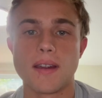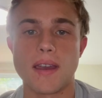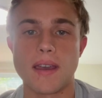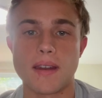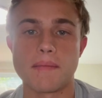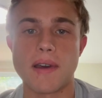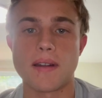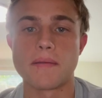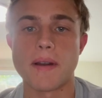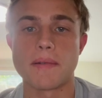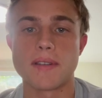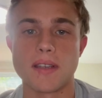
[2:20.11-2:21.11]
and amount of
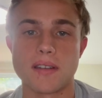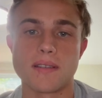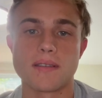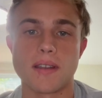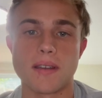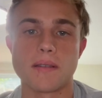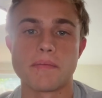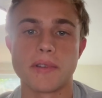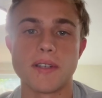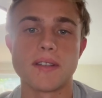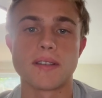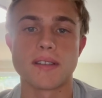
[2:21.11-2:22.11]
repetitions they
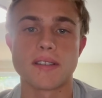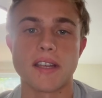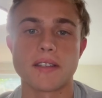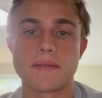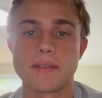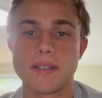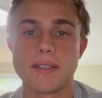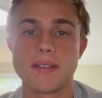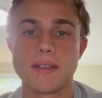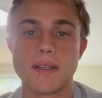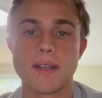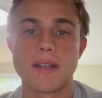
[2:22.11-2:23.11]
completed successfully
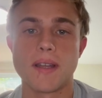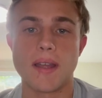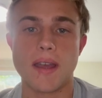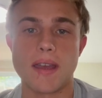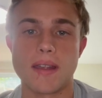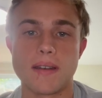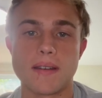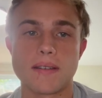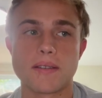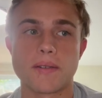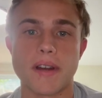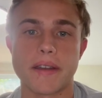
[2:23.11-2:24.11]

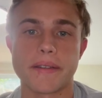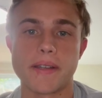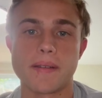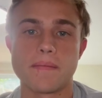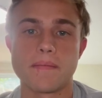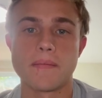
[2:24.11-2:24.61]
and correctly.